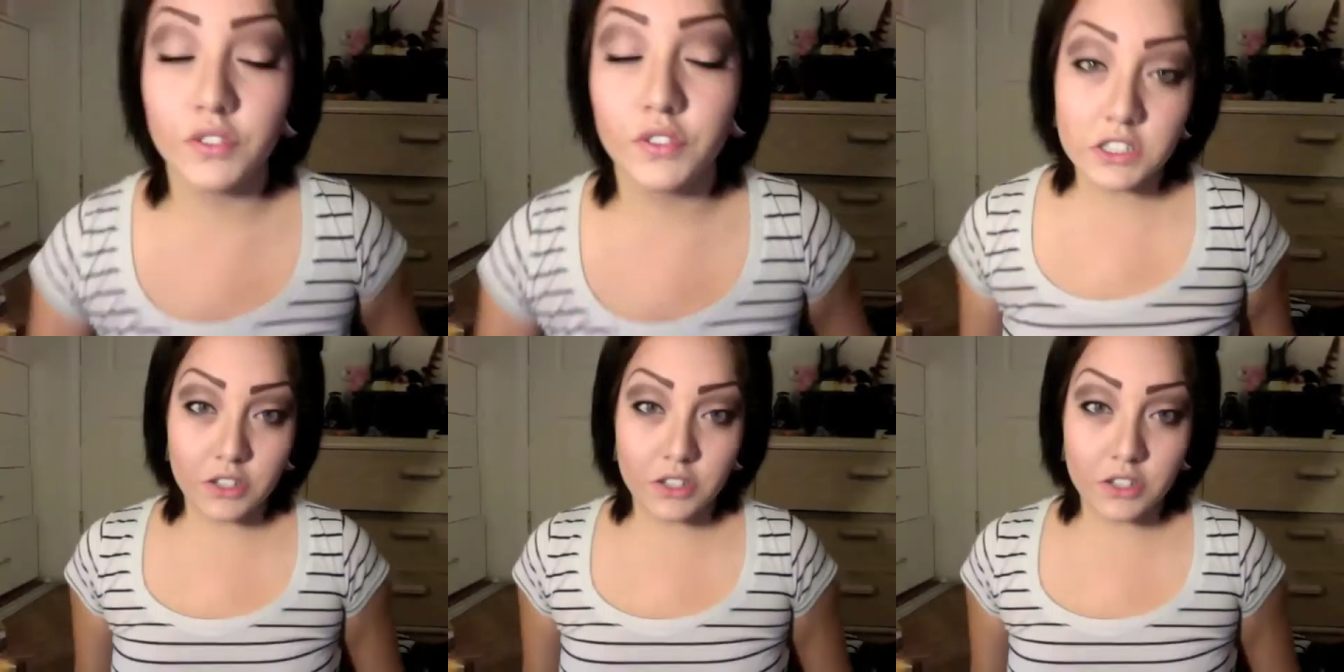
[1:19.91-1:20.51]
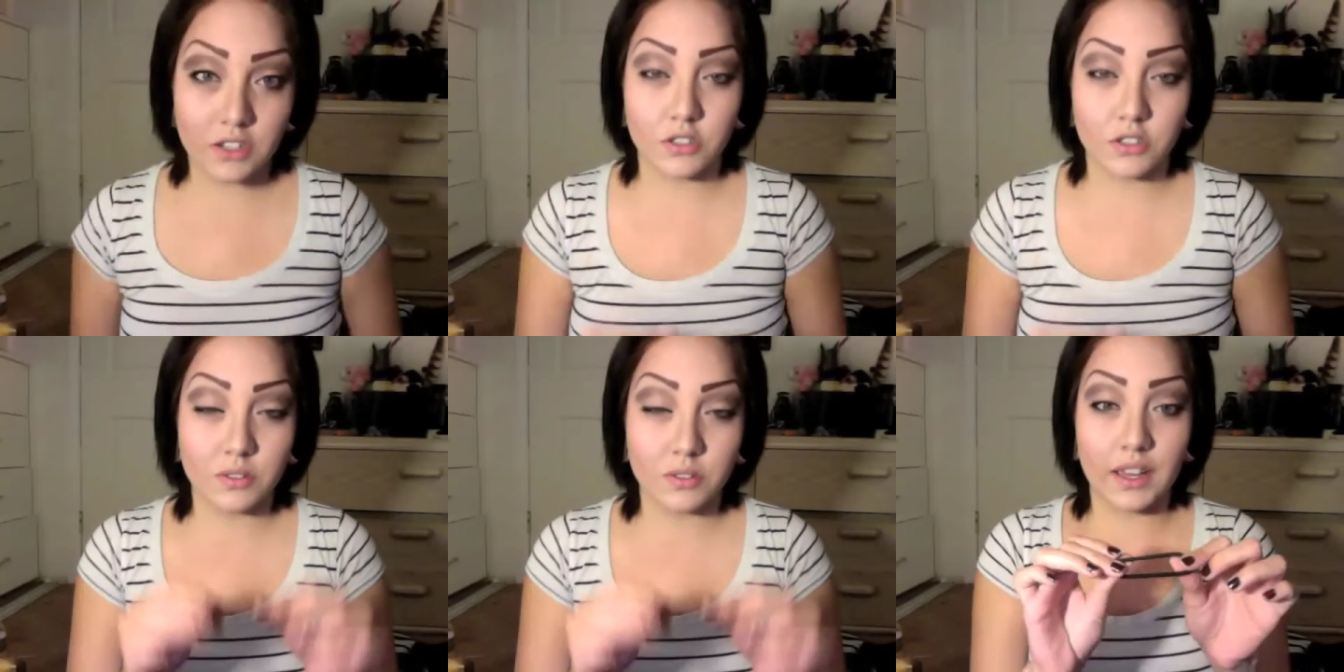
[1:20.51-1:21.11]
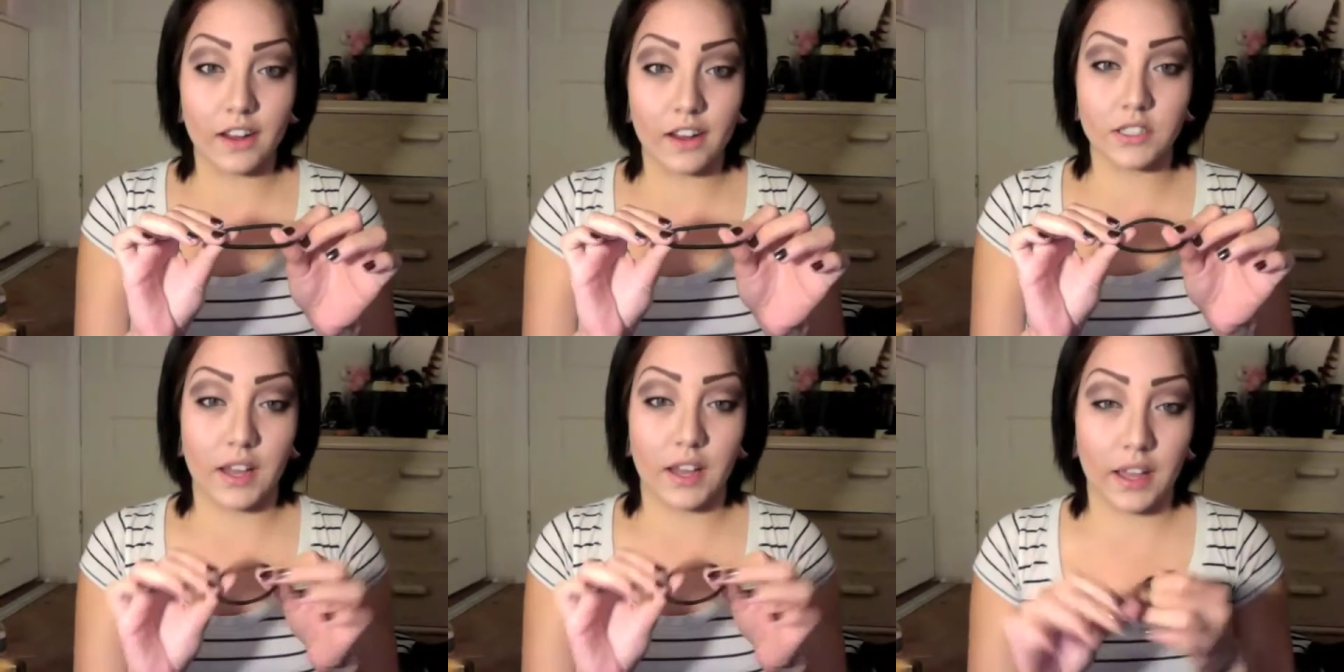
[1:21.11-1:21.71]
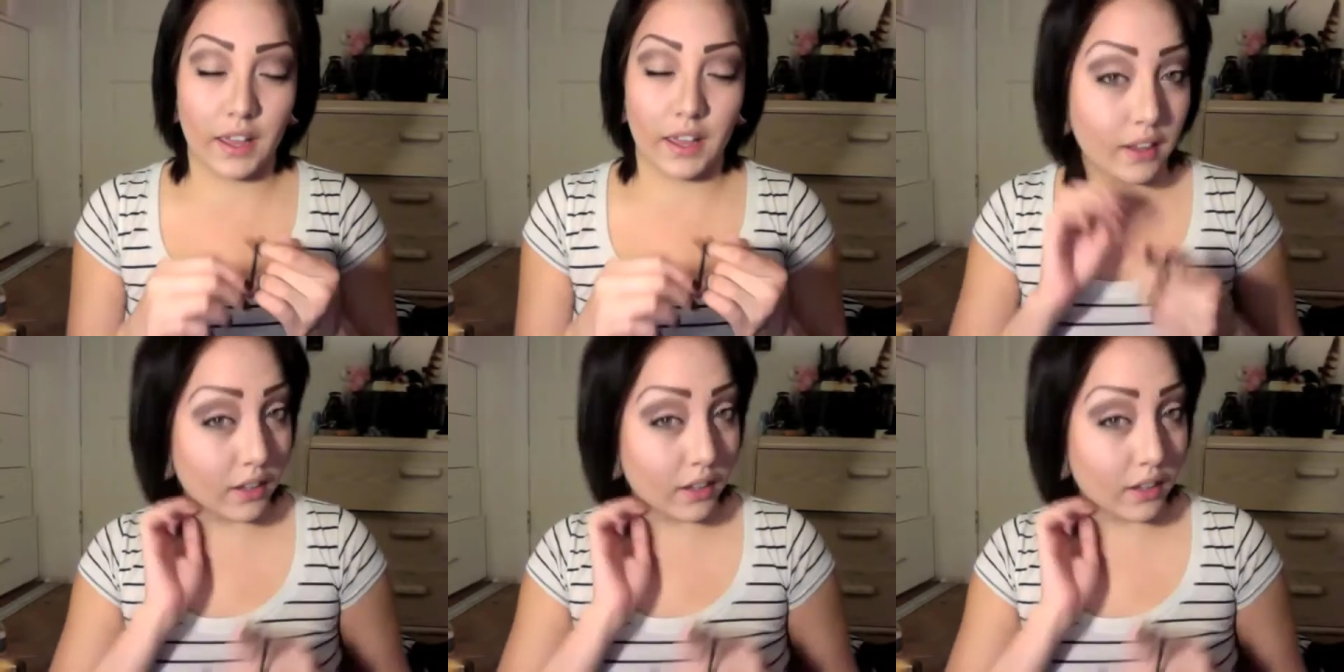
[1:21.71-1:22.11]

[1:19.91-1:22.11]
first thing you need to do is get a hair tie.